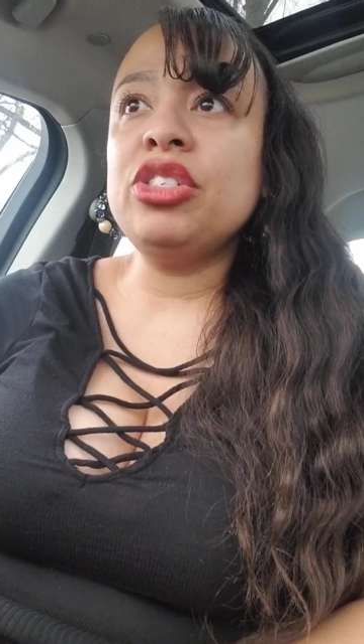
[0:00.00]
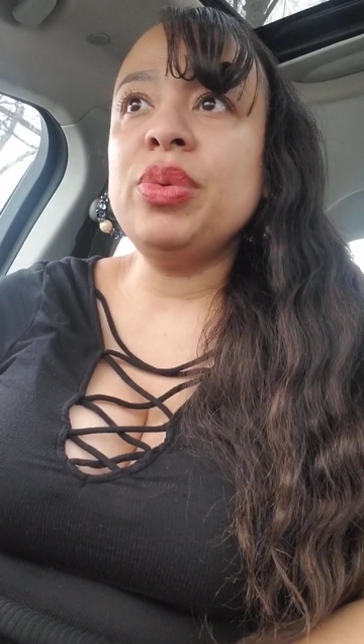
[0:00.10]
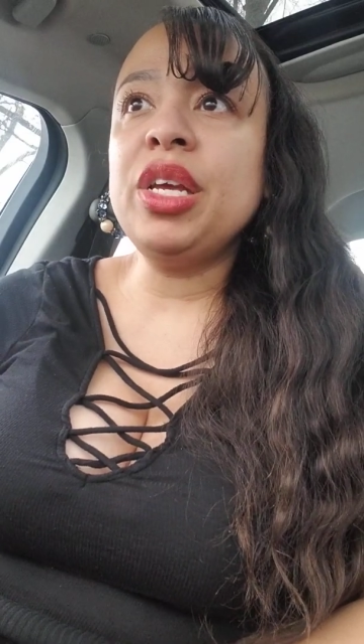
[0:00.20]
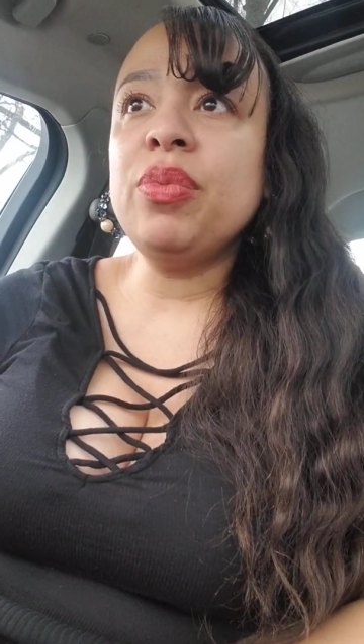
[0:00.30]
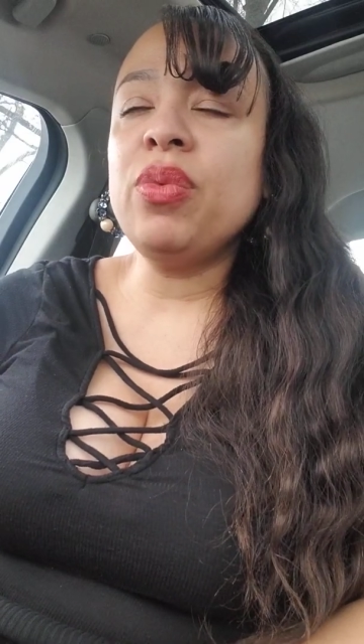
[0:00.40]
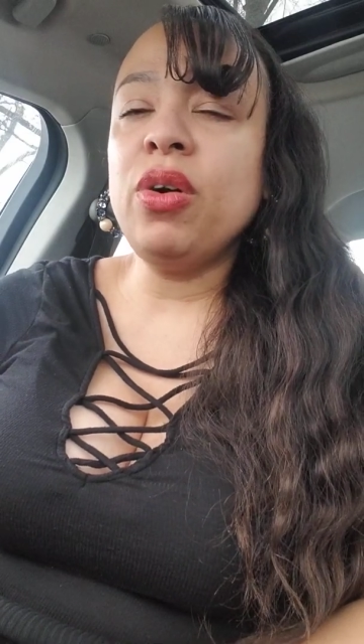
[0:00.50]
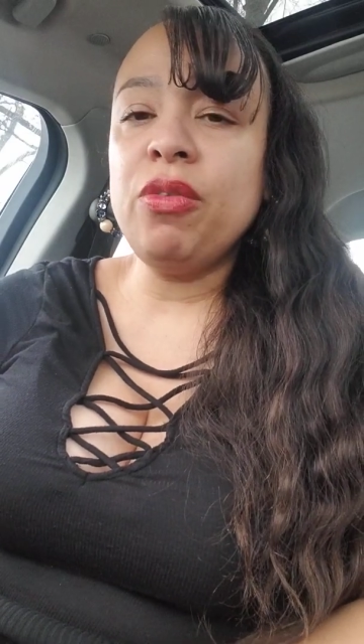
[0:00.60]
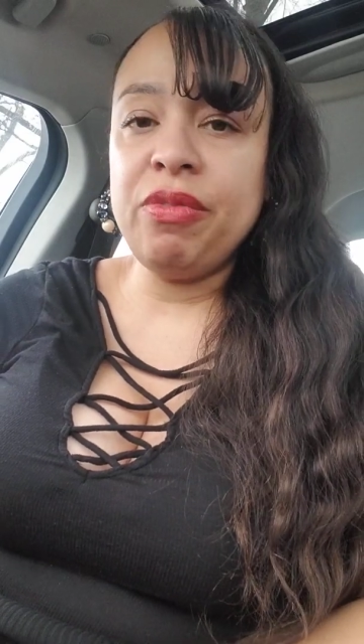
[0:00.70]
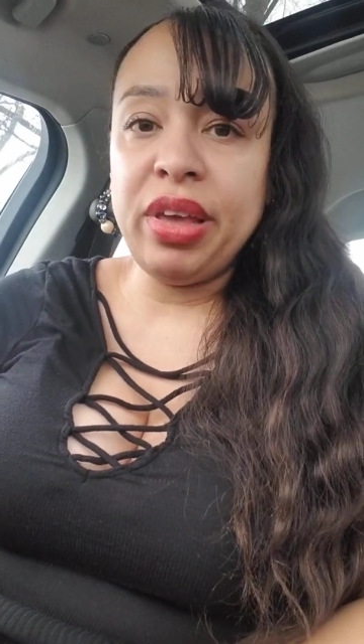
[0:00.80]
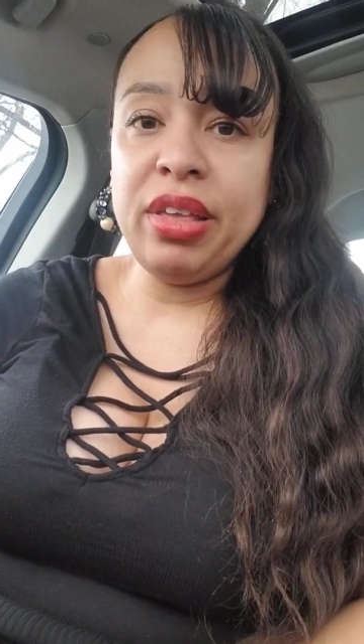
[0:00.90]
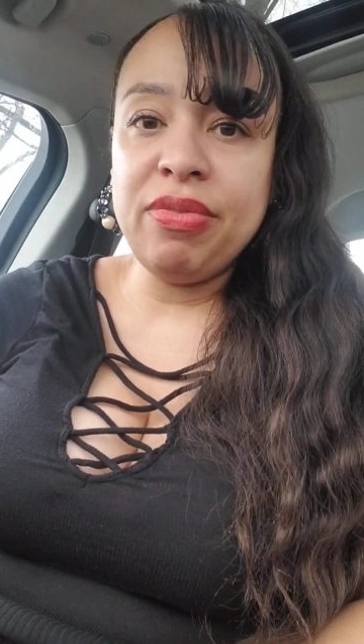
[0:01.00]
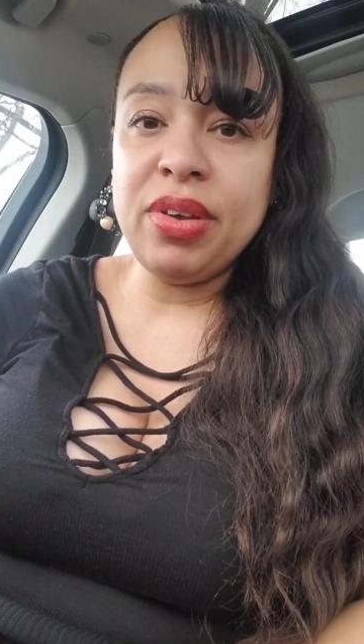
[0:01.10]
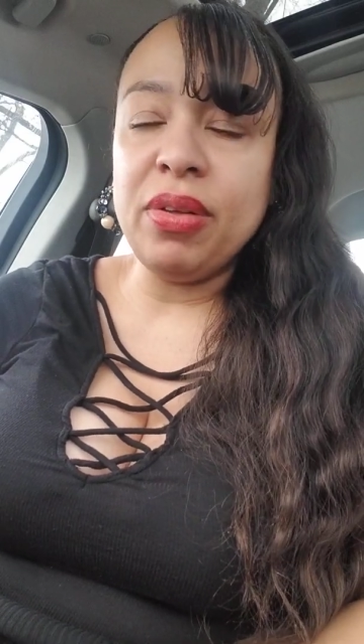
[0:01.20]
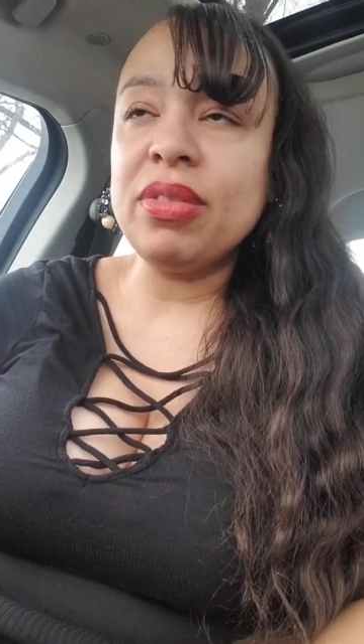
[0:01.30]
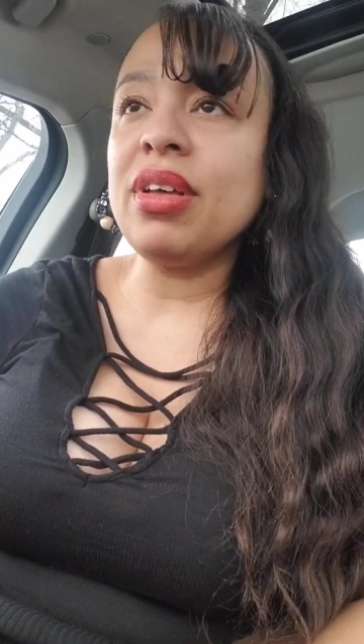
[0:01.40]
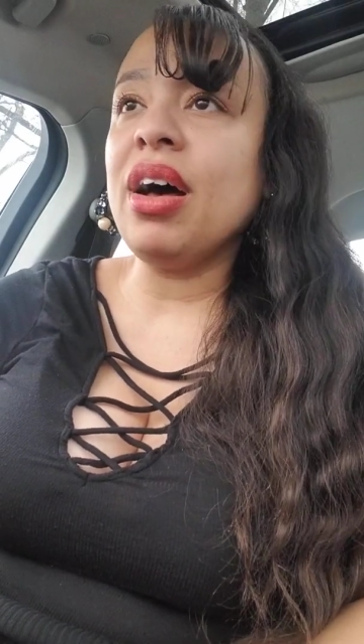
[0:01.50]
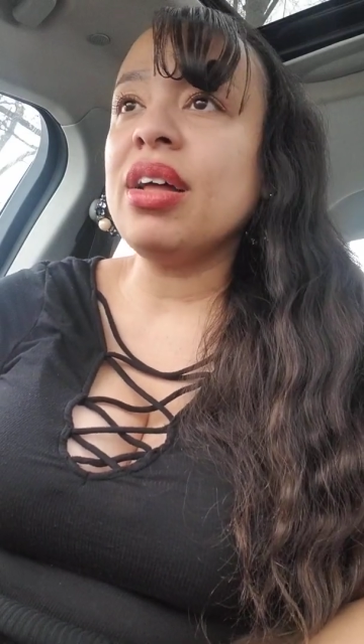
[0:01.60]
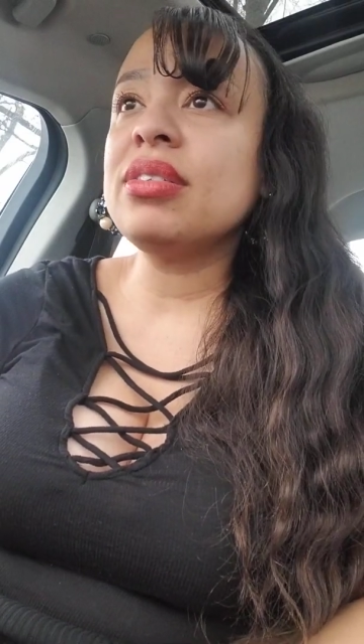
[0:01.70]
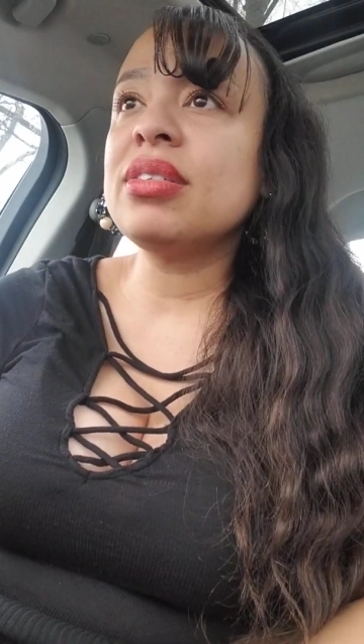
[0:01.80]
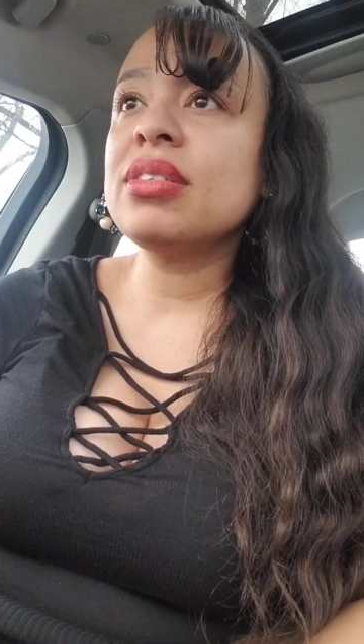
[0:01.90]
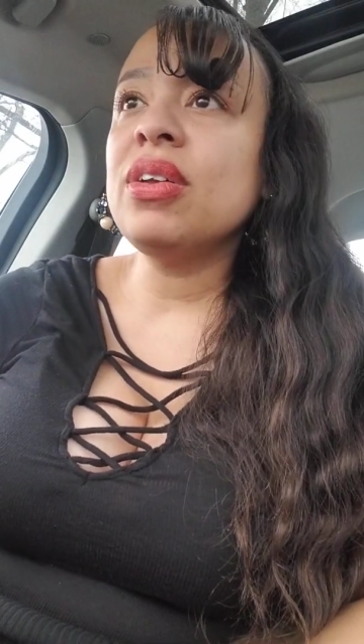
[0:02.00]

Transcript: we can roll faith-filled thoughts